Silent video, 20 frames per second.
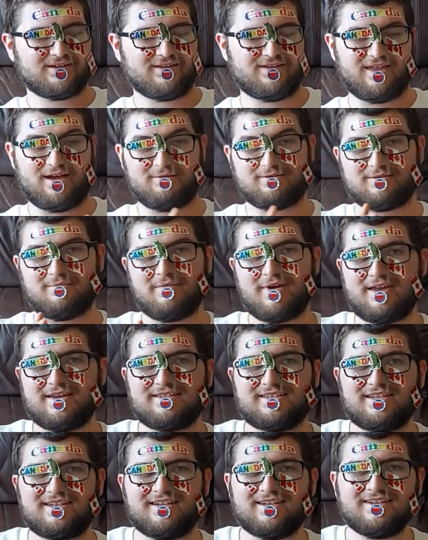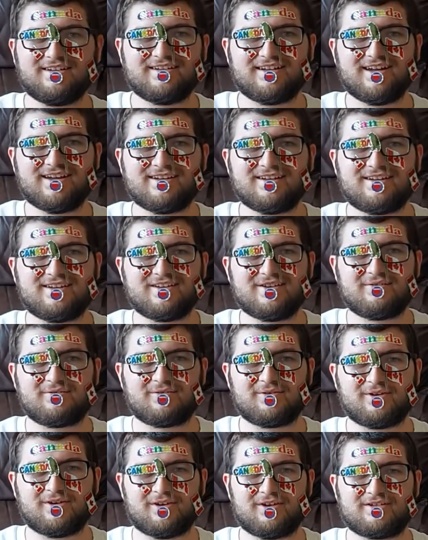That was amazing. You
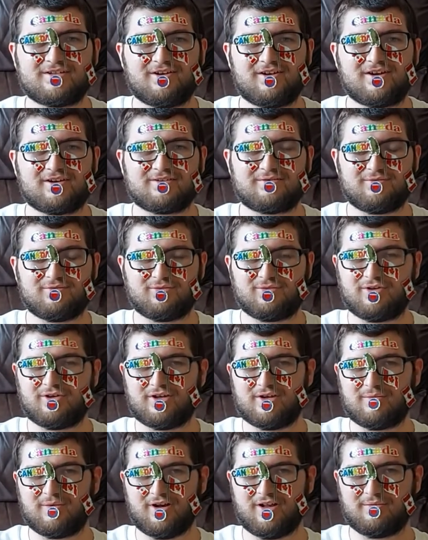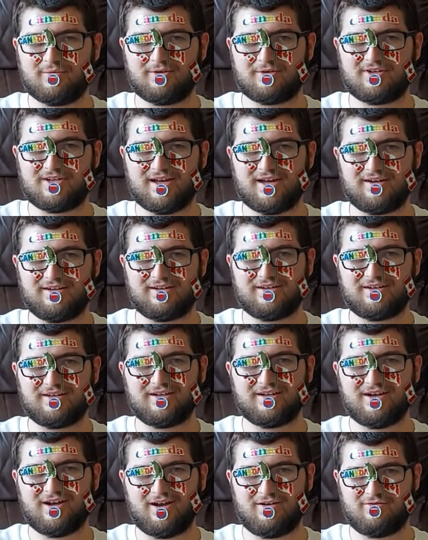really talked really well about Canada.
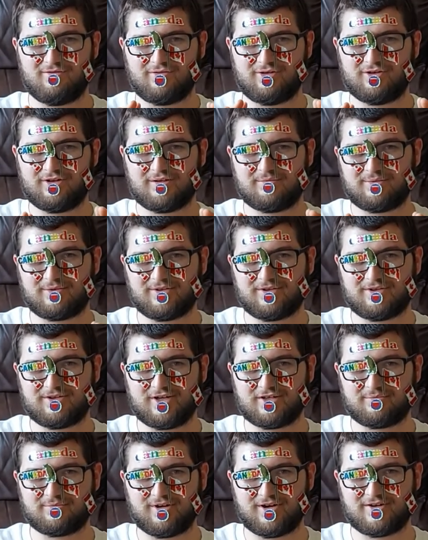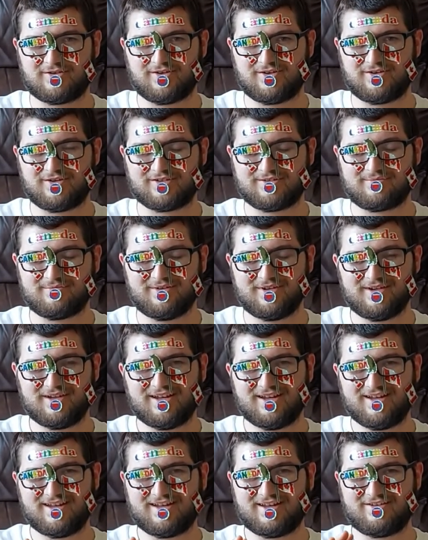I really appreciate your patriotism.
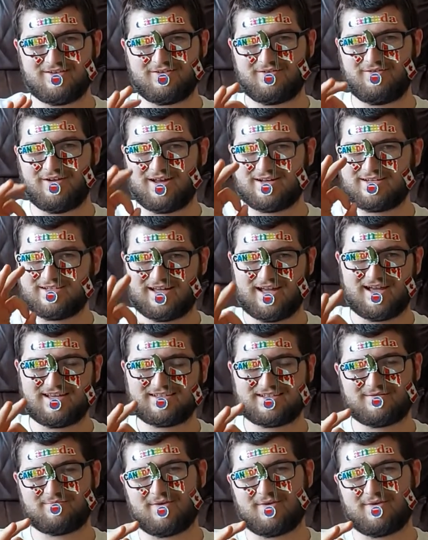You're a fantastic